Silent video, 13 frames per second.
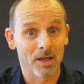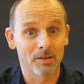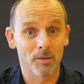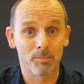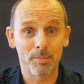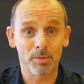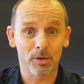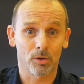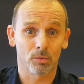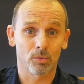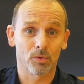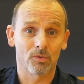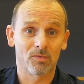The
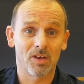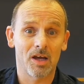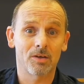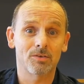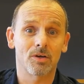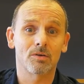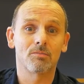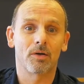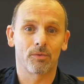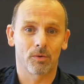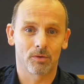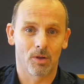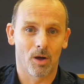biblical Ruth tells her
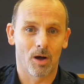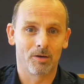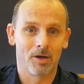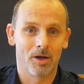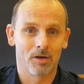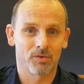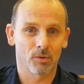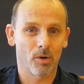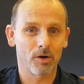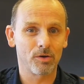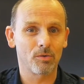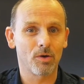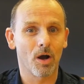mother-in-law, "For
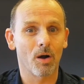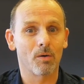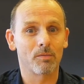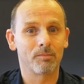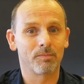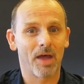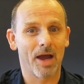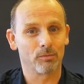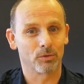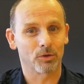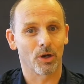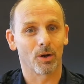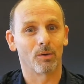where you go, I
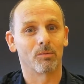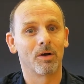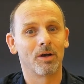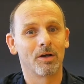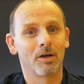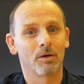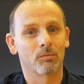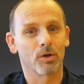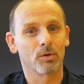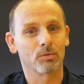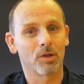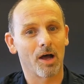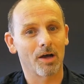will go. Where
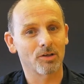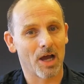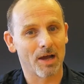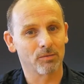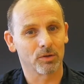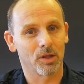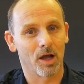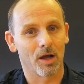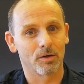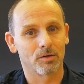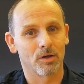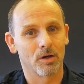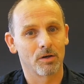you lodge, I will
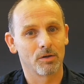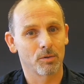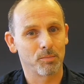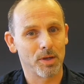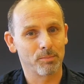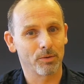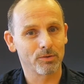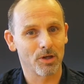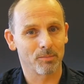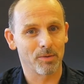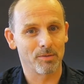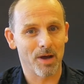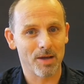lodge. Your people shall
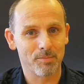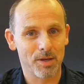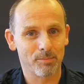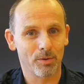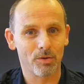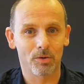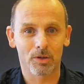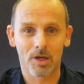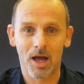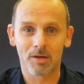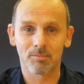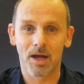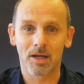be my people, your
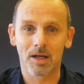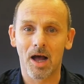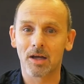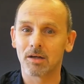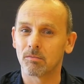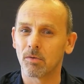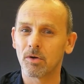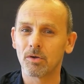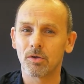God my God, and where